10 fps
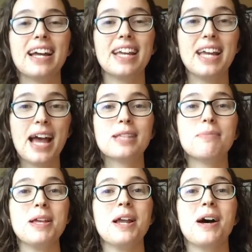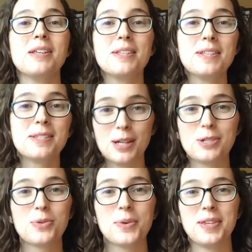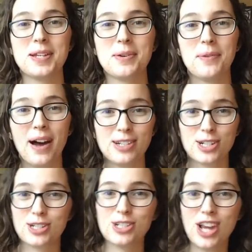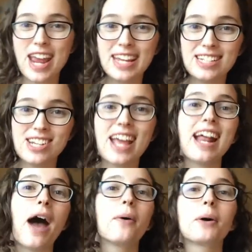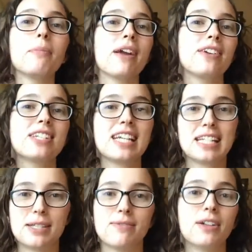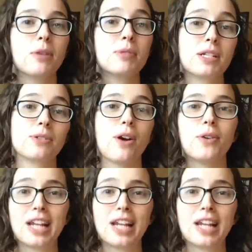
It has been such a cool thing to watch her change and how her parenting has developed and grown.